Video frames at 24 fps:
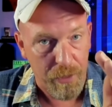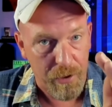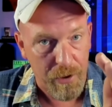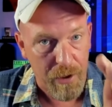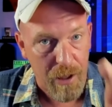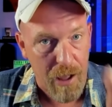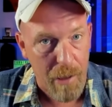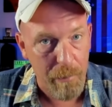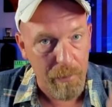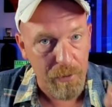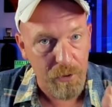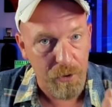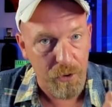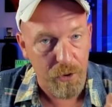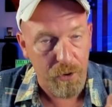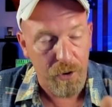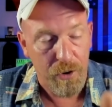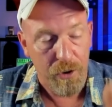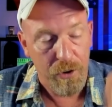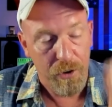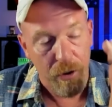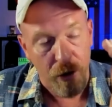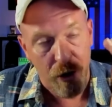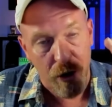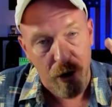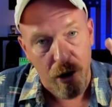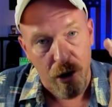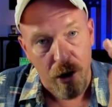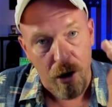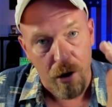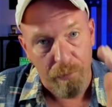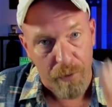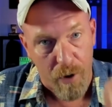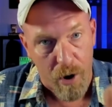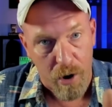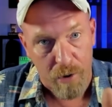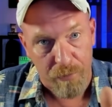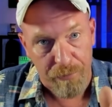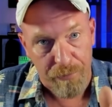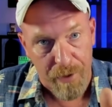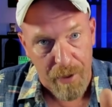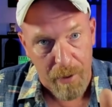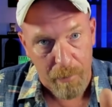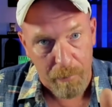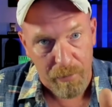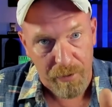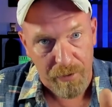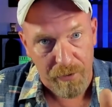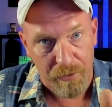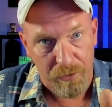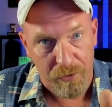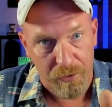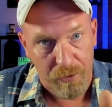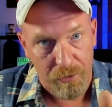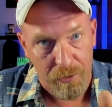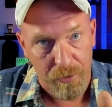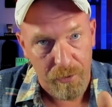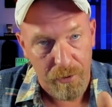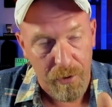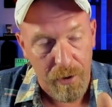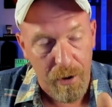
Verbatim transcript: common good of our families.